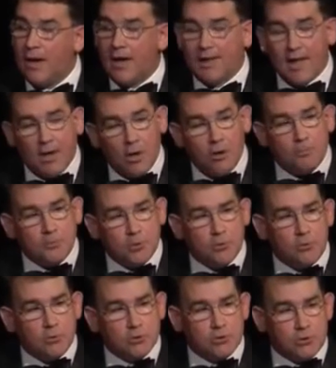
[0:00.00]
and I hope
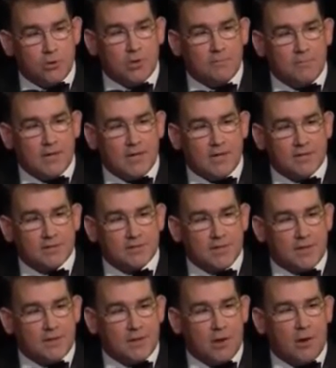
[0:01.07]
you will join me in
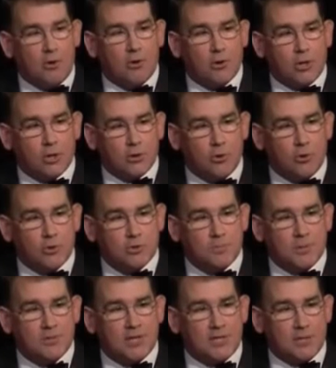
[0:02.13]
sending our
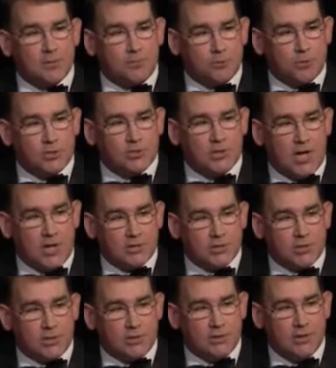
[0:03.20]
encouragement and
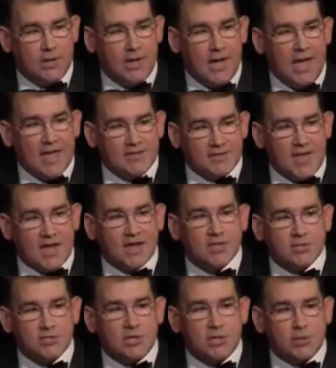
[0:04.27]
appreciation as they
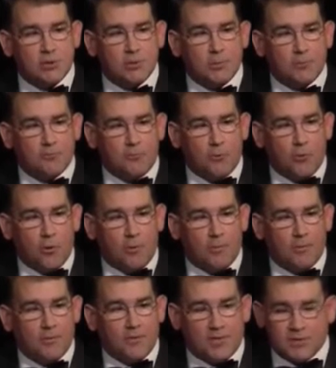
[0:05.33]
continue to
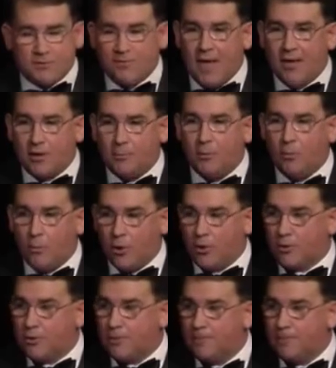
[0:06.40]
perform this valuable work.